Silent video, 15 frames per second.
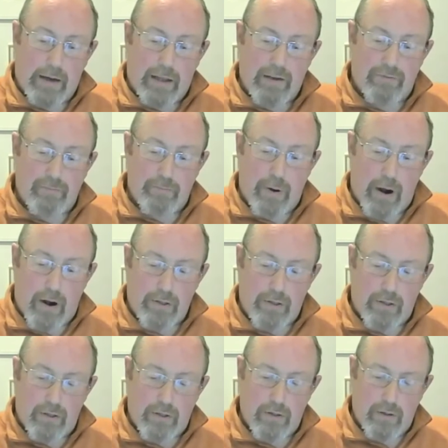given birth,
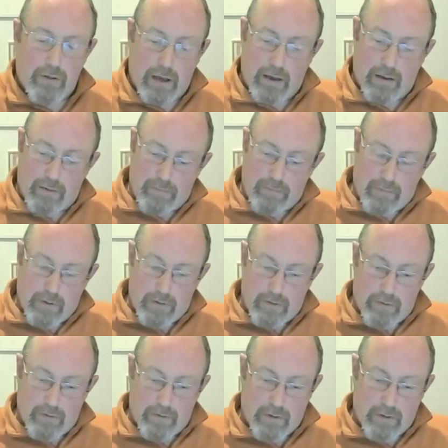
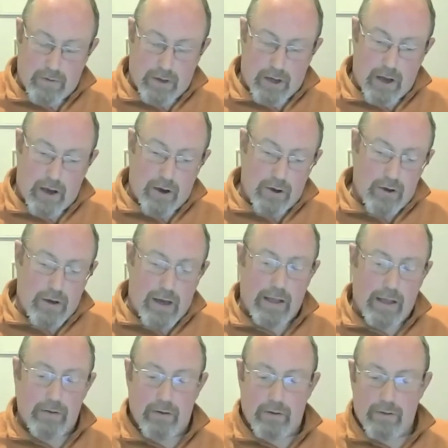the cow,
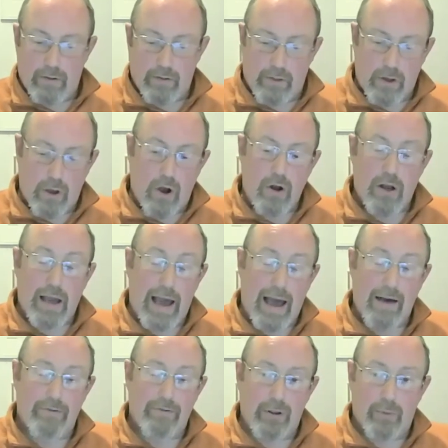and the young
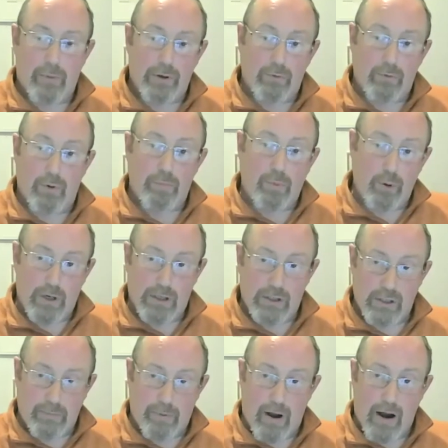calf and the mother were put into
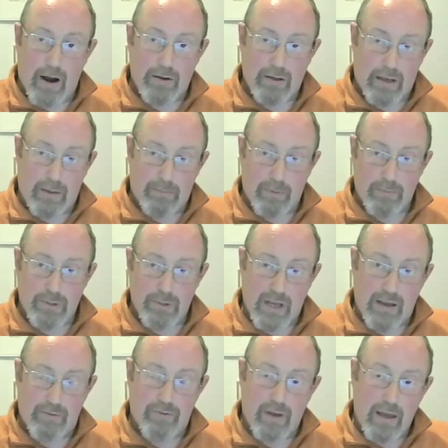the barn to keep them
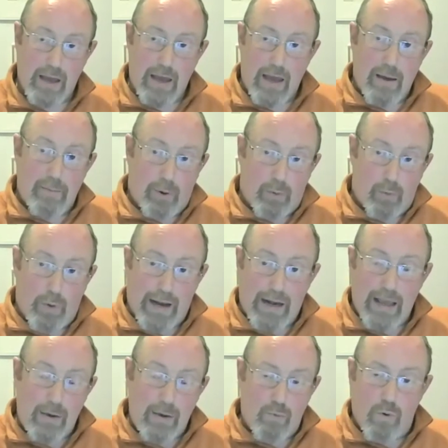safe. But when
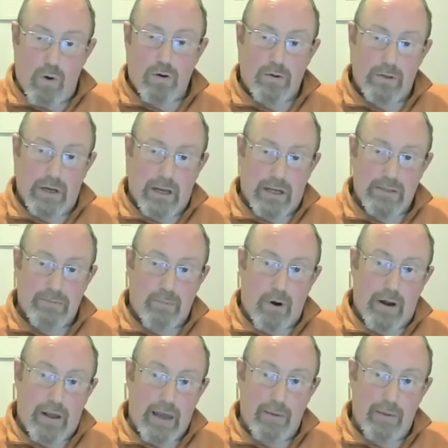he woke the next
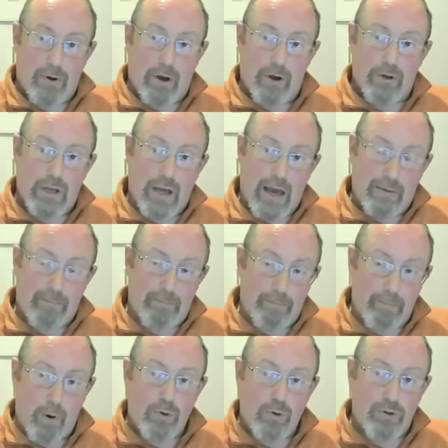morning, he went out, and
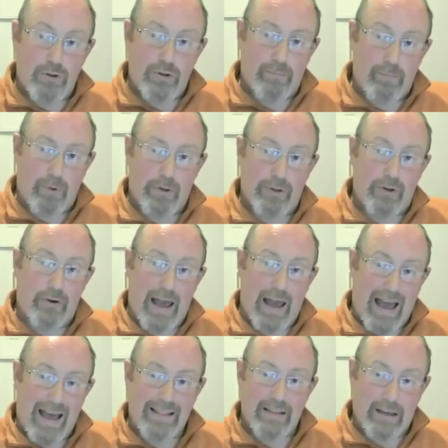both the mother
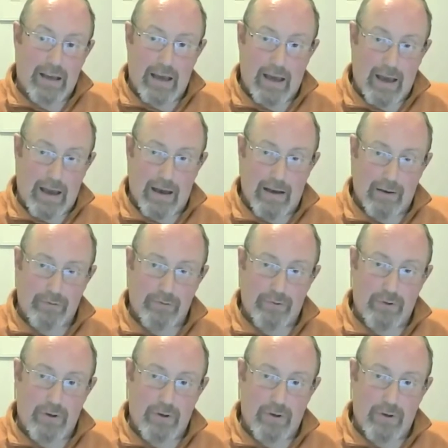and the calf